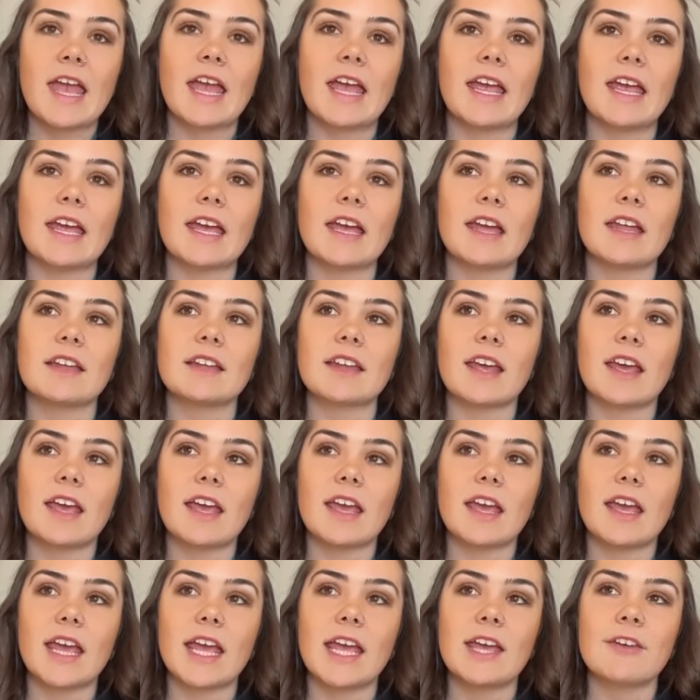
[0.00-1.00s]
And
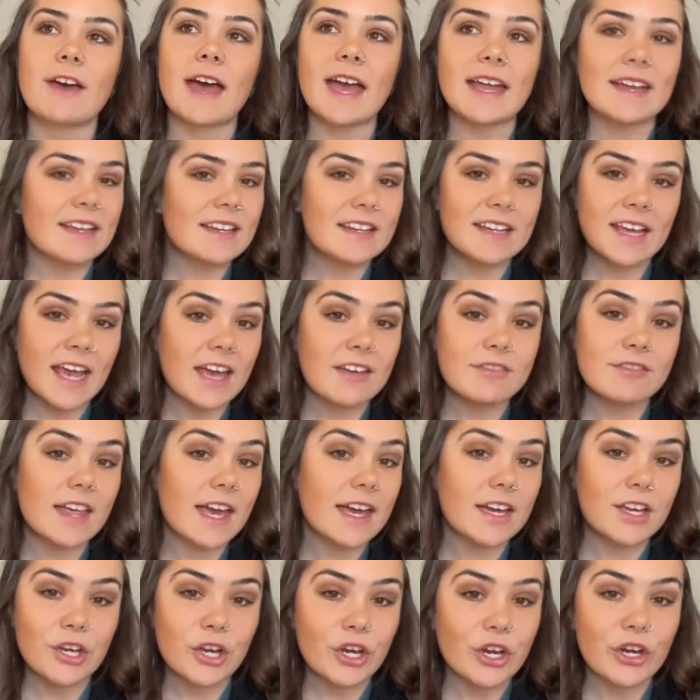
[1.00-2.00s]
if I didn't have
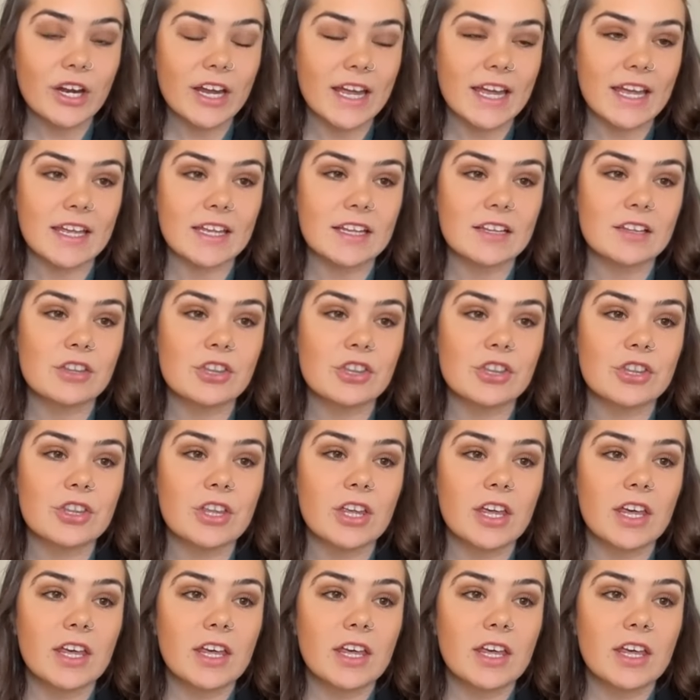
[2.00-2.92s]
that courage,